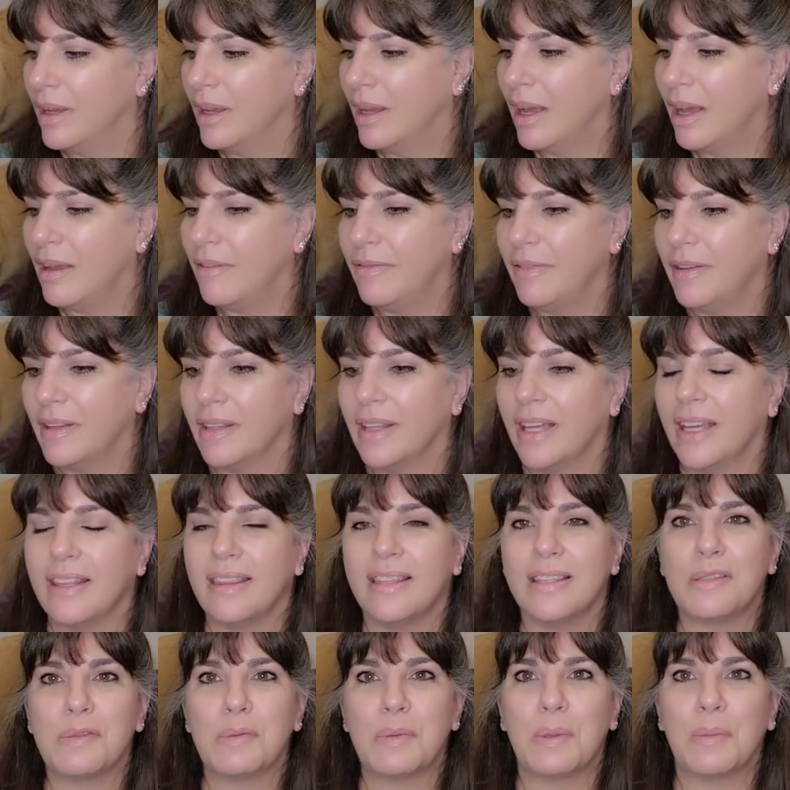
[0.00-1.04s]
I feel like
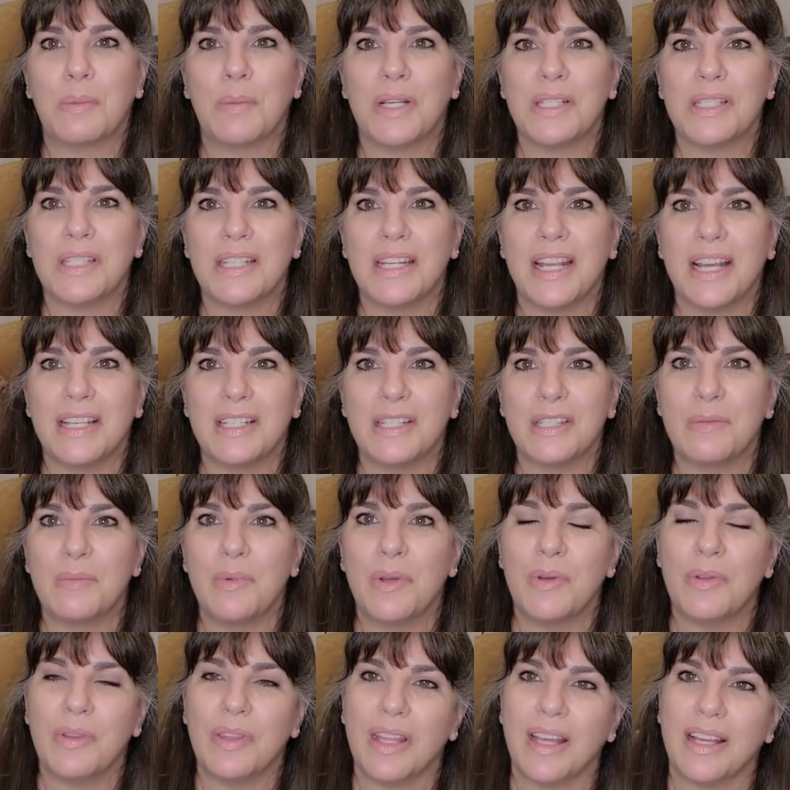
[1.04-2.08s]
this one wasn't as
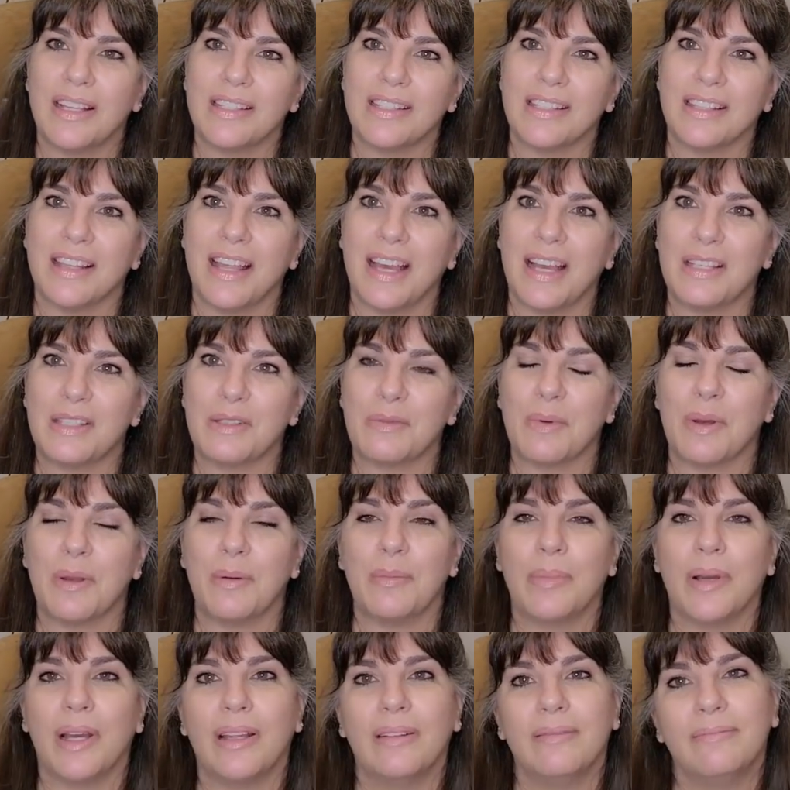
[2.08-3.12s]
smooth as the last one,
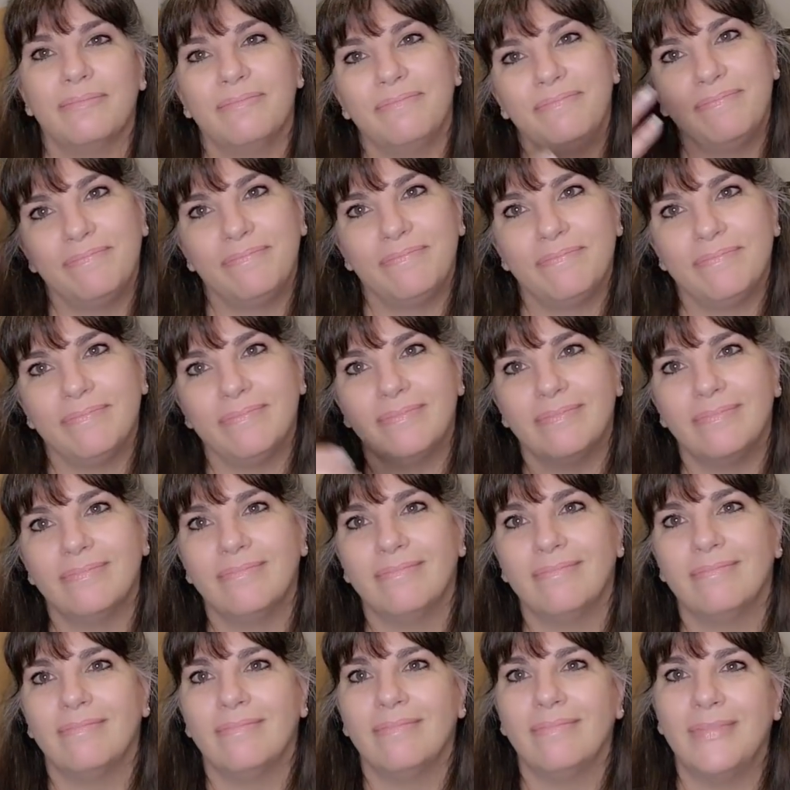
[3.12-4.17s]
but
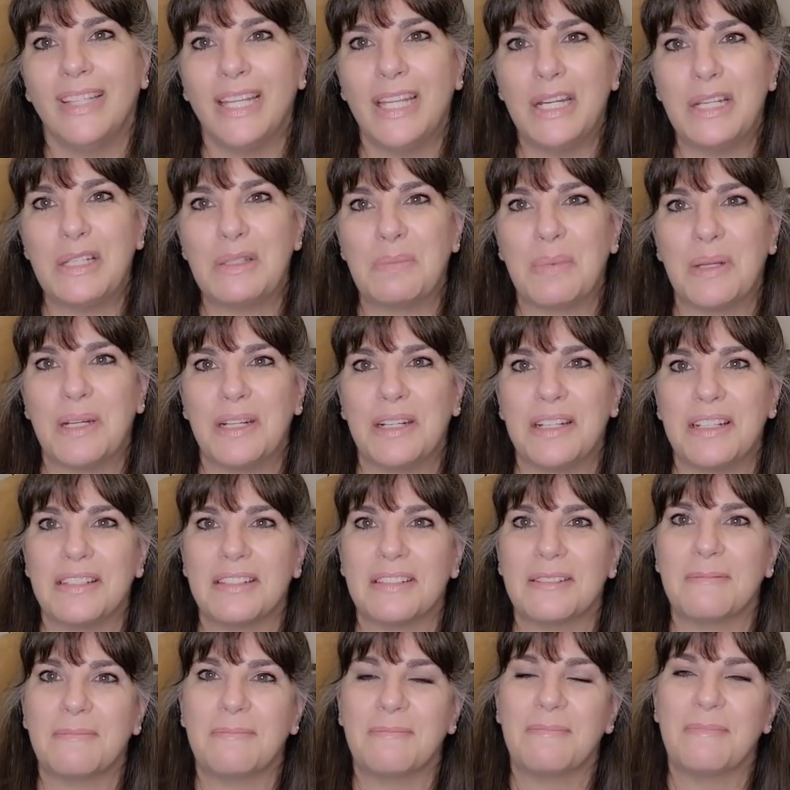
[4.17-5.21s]
it is what it is.
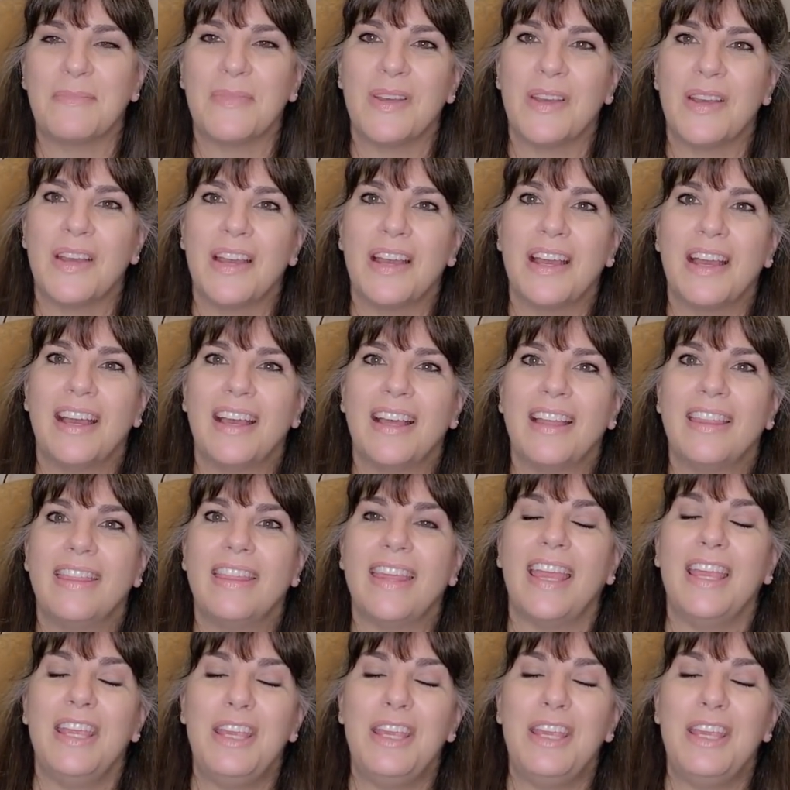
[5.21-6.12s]
Thank